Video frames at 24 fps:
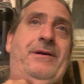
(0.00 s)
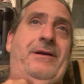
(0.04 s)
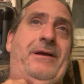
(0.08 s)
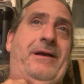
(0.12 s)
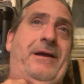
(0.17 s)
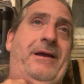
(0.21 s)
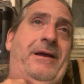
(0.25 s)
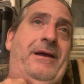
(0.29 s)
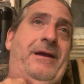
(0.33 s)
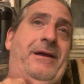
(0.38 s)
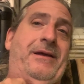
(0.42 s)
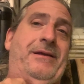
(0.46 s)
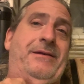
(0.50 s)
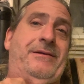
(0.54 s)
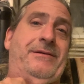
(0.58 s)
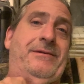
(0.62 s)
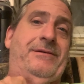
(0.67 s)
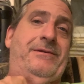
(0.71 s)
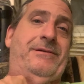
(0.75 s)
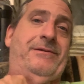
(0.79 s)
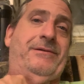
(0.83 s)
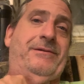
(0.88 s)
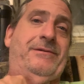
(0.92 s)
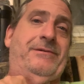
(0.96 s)

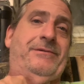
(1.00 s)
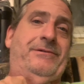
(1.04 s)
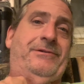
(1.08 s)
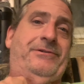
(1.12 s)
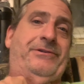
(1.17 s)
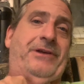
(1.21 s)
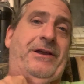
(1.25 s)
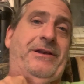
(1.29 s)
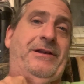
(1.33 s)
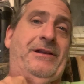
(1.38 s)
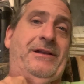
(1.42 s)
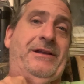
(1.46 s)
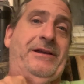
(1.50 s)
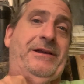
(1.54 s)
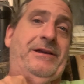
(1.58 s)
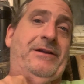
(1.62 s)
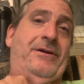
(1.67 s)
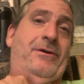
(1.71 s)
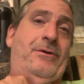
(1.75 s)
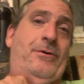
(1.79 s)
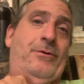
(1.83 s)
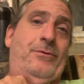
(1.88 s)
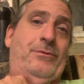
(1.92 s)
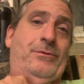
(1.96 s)
and suddenly,
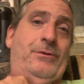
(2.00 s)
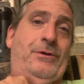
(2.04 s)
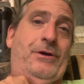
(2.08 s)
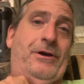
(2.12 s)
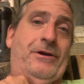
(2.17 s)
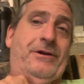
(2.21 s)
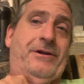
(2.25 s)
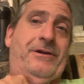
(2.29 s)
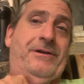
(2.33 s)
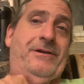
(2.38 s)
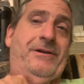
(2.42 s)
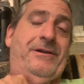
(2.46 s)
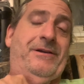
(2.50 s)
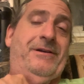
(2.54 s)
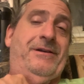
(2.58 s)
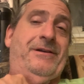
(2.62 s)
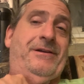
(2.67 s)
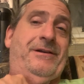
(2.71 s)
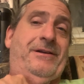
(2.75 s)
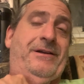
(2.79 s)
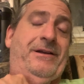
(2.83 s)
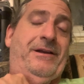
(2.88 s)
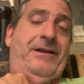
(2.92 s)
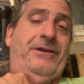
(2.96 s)
oh, look,
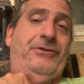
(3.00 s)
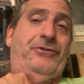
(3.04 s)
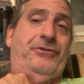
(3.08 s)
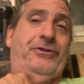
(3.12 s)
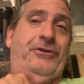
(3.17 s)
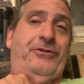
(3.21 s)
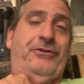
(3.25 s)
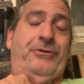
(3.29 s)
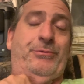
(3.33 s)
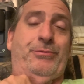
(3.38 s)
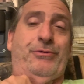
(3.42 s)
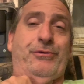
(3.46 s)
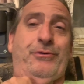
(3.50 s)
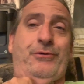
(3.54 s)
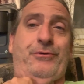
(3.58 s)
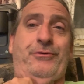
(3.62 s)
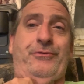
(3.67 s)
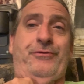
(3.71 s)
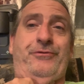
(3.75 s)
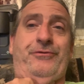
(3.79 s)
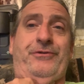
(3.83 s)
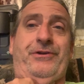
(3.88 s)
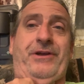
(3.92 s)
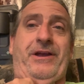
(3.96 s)
he's just
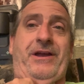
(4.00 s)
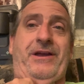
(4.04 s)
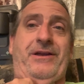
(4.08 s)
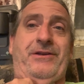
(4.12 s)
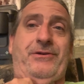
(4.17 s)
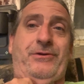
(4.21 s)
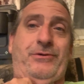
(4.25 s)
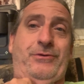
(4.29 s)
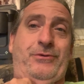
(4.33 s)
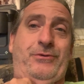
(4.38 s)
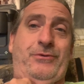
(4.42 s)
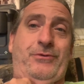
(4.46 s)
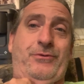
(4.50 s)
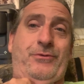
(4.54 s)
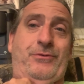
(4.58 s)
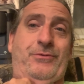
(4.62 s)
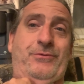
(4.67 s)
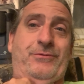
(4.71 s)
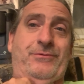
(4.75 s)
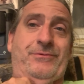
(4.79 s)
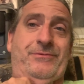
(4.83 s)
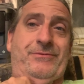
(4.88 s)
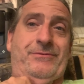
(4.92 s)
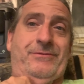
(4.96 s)
approved a new
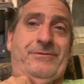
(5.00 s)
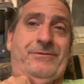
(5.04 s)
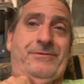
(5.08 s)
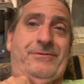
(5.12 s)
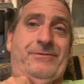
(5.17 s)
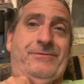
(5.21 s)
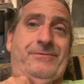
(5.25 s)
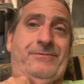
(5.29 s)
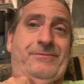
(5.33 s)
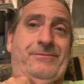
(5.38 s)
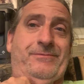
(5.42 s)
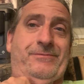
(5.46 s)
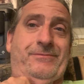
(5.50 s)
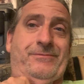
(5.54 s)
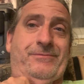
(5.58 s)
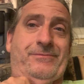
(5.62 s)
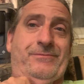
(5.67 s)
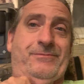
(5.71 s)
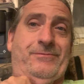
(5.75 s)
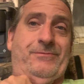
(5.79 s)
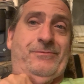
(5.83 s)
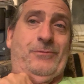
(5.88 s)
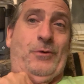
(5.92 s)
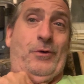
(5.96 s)

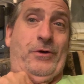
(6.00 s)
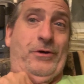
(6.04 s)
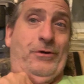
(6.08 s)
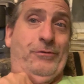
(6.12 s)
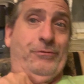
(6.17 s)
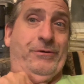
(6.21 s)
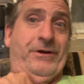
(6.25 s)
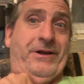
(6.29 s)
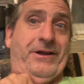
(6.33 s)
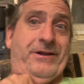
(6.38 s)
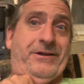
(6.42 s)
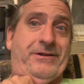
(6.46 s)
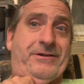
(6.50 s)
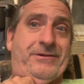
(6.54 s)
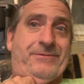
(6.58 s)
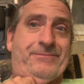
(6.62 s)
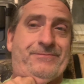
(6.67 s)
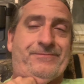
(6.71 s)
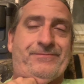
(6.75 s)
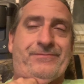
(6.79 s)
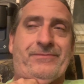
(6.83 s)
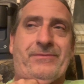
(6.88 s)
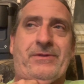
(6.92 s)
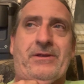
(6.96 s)
oil rig.
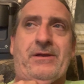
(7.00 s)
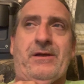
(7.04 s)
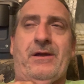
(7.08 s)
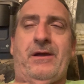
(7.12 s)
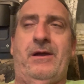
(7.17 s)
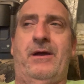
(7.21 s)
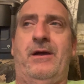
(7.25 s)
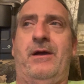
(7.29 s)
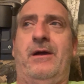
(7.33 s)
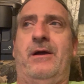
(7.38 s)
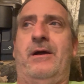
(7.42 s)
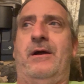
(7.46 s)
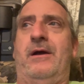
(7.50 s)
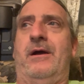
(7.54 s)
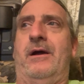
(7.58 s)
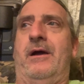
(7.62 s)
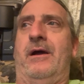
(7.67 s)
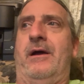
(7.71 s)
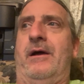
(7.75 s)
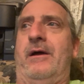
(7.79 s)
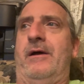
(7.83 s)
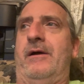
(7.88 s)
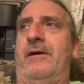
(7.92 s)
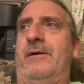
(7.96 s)

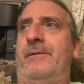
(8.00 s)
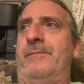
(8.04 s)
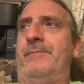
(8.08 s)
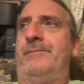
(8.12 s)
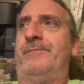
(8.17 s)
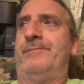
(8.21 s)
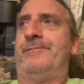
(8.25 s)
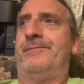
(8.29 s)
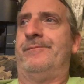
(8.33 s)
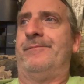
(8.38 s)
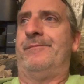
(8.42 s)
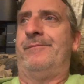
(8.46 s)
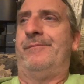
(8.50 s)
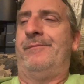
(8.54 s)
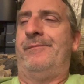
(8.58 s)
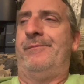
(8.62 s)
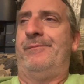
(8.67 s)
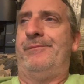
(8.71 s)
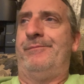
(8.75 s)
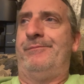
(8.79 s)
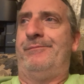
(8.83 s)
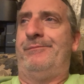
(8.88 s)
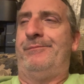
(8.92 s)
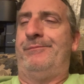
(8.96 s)
Um,
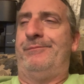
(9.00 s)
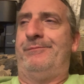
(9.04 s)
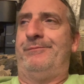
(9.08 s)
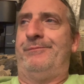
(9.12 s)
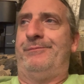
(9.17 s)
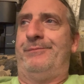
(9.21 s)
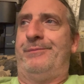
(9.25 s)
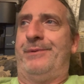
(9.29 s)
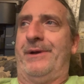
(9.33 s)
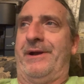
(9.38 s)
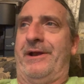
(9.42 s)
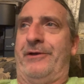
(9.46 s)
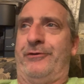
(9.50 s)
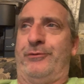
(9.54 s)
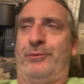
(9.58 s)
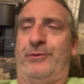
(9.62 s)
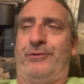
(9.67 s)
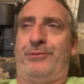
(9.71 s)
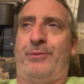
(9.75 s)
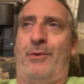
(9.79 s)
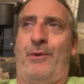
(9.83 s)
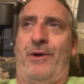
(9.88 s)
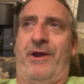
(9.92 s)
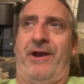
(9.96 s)
but as
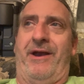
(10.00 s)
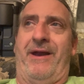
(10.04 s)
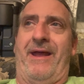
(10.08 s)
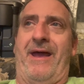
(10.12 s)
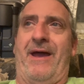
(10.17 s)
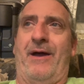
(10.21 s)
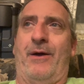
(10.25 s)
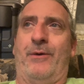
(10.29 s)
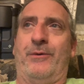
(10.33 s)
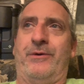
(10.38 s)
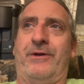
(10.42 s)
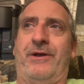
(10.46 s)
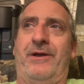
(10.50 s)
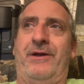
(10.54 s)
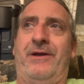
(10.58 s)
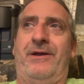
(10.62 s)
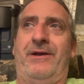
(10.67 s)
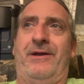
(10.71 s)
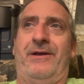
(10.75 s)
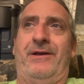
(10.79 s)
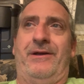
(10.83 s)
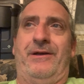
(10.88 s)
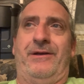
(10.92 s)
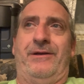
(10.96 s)
was pointed out,
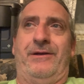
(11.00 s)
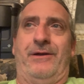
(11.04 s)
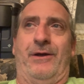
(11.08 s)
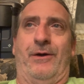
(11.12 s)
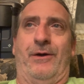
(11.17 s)
you